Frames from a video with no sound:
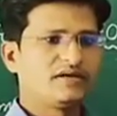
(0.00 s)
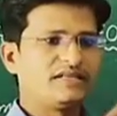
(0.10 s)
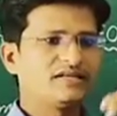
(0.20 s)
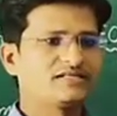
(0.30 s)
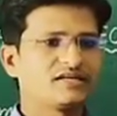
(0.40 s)

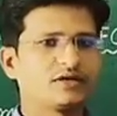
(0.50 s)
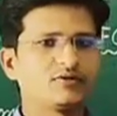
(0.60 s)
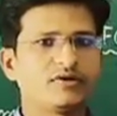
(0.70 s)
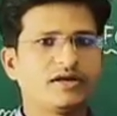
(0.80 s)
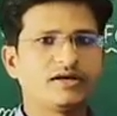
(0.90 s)
in a
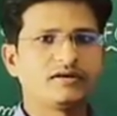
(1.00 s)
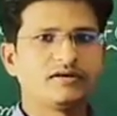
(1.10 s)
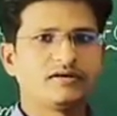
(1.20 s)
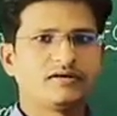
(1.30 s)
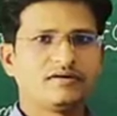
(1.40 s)
circular
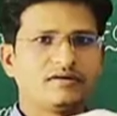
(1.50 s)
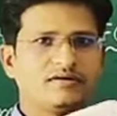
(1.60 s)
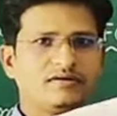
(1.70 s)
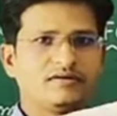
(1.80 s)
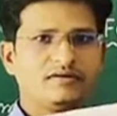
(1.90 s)

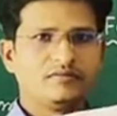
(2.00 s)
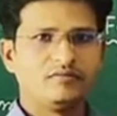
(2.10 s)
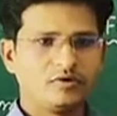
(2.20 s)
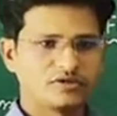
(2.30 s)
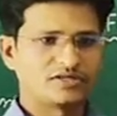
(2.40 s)

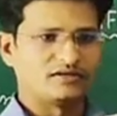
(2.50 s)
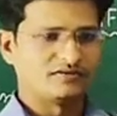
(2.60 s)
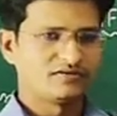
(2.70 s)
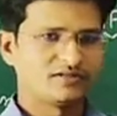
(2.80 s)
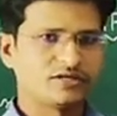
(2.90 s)

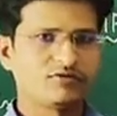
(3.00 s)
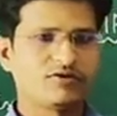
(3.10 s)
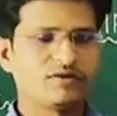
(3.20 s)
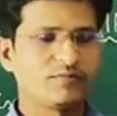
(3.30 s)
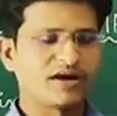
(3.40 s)
motion,
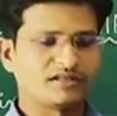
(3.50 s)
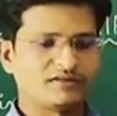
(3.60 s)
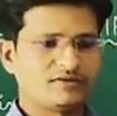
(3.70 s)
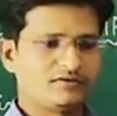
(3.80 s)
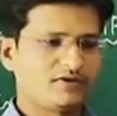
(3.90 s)
circular
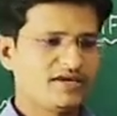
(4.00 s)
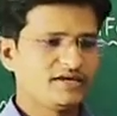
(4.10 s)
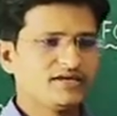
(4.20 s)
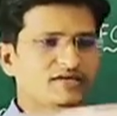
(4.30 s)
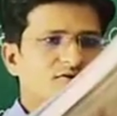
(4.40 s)
path.
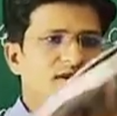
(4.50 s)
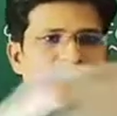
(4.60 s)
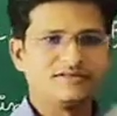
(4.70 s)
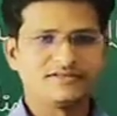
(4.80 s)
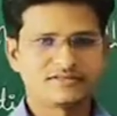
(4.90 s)
Okay, so
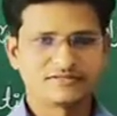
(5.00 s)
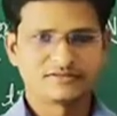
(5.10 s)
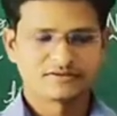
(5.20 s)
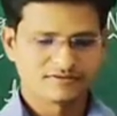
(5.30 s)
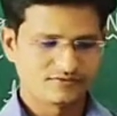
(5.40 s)
like this,
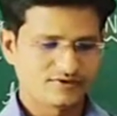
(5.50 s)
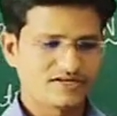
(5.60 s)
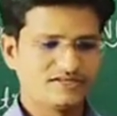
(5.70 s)
you can